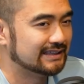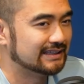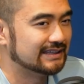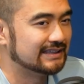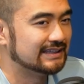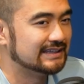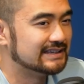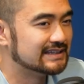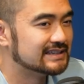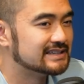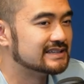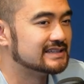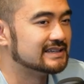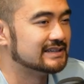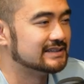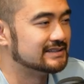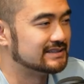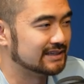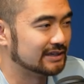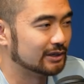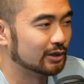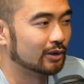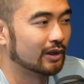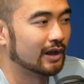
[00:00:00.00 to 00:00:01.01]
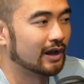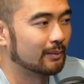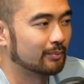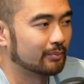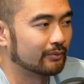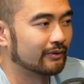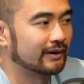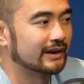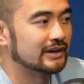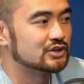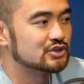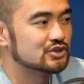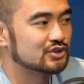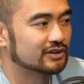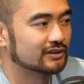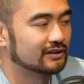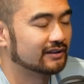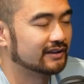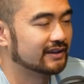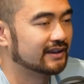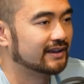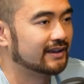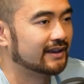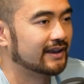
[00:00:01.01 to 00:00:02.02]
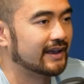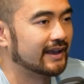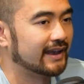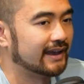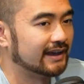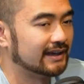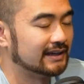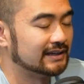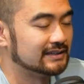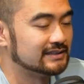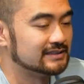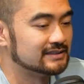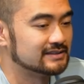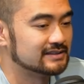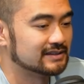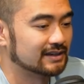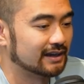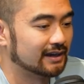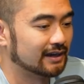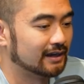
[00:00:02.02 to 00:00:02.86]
easy deal operationally, and